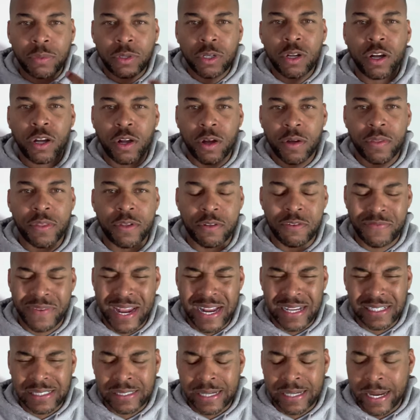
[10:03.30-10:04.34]
look on their
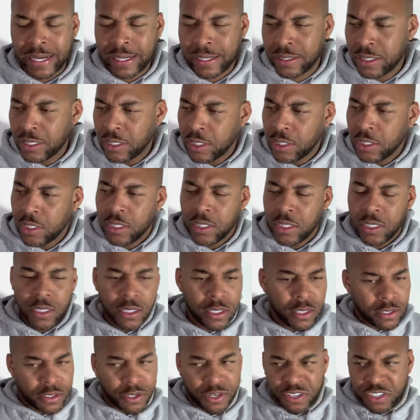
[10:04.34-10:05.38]
face, like
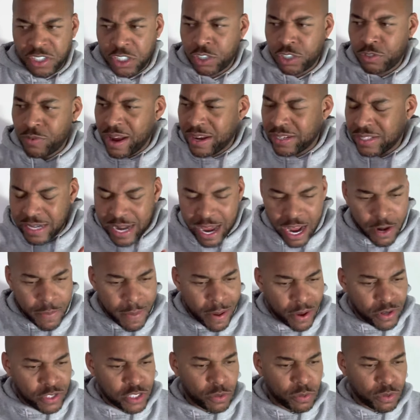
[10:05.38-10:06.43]
they're stressing out
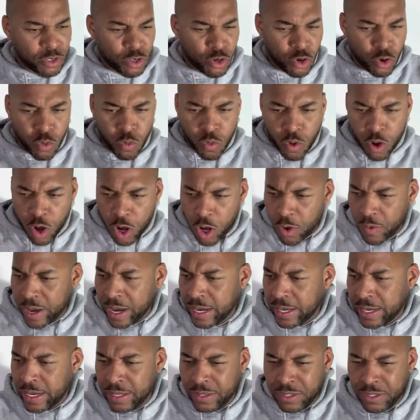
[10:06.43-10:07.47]
about something, they're
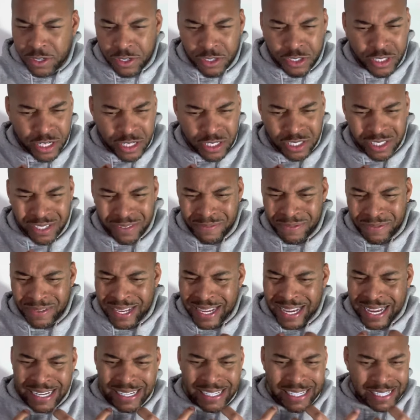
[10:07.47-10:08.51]
worried, and they're just
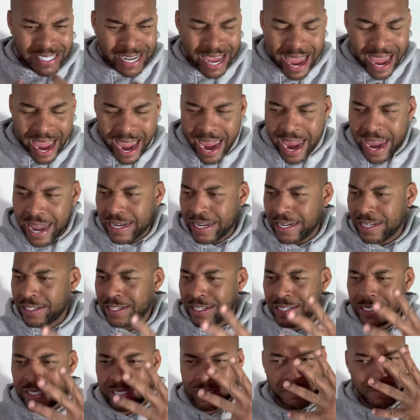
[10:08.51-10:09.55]
sad and
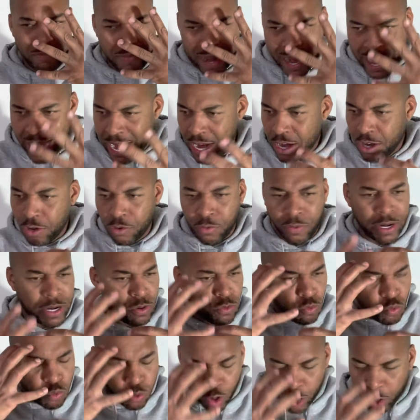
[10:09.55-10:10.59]
just angry,
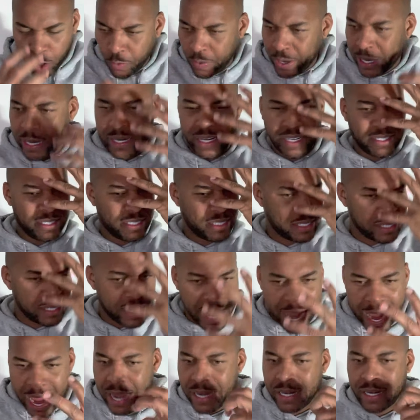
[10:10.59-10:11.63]
worried and
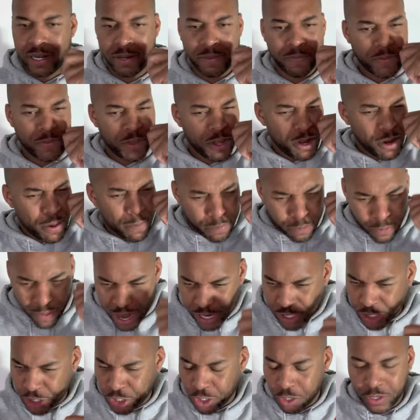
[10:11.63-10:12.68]
sad and
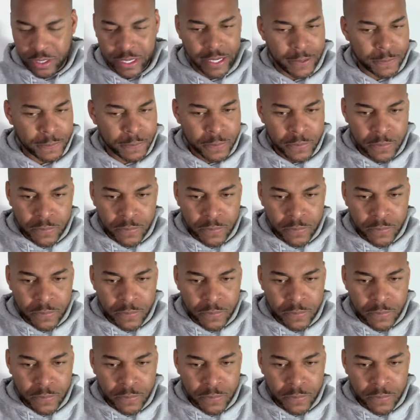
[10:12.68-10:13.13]
pressured, and